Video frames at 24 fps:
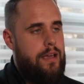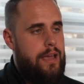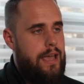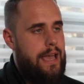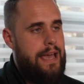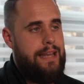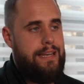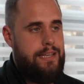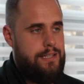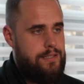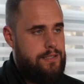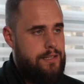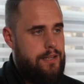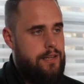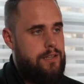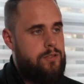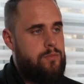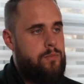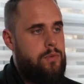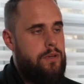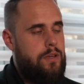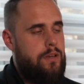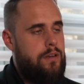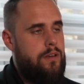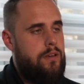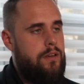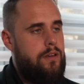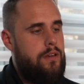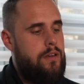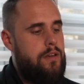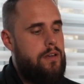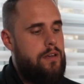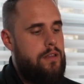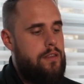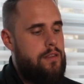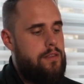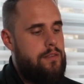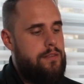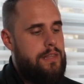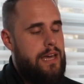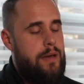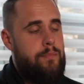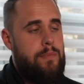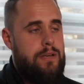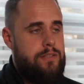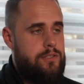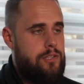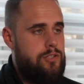any CSP.
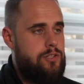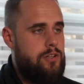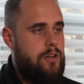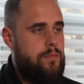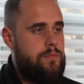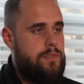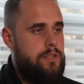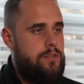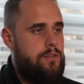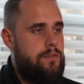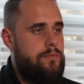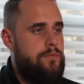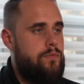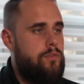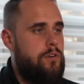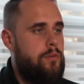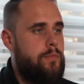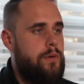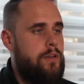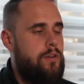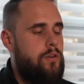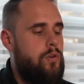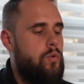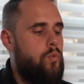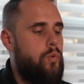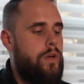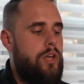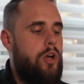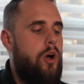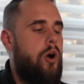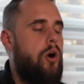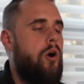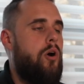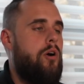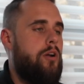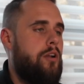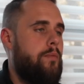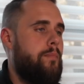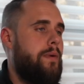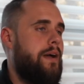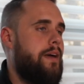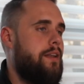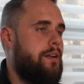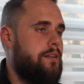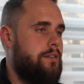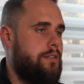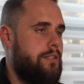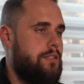That message comes into Foreman. We
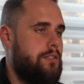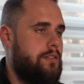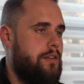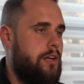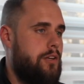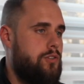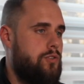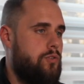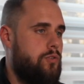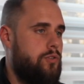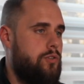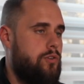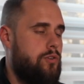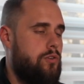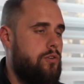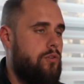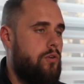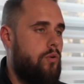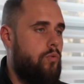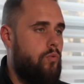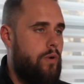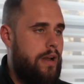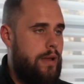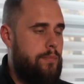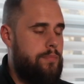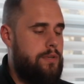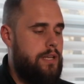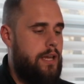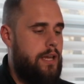automatically schedule your ramp